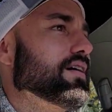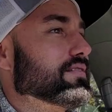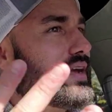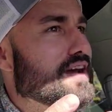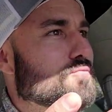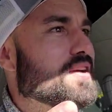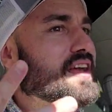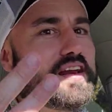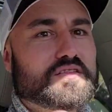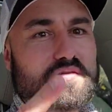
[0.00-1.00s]
Then we can
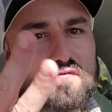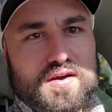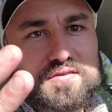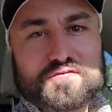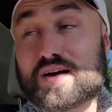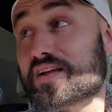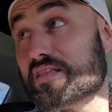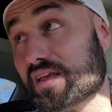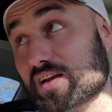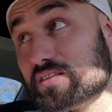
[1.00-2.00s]
get into the fun, funky
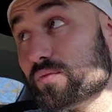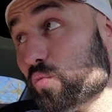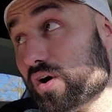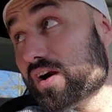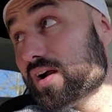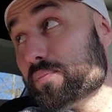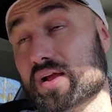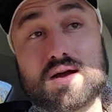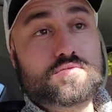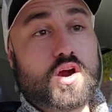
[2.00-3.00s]
things where it
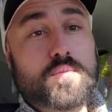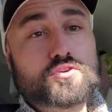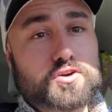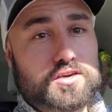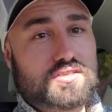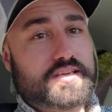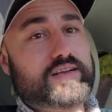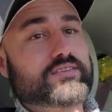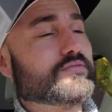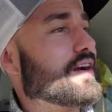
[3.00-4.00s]
becomes arbitrage sales,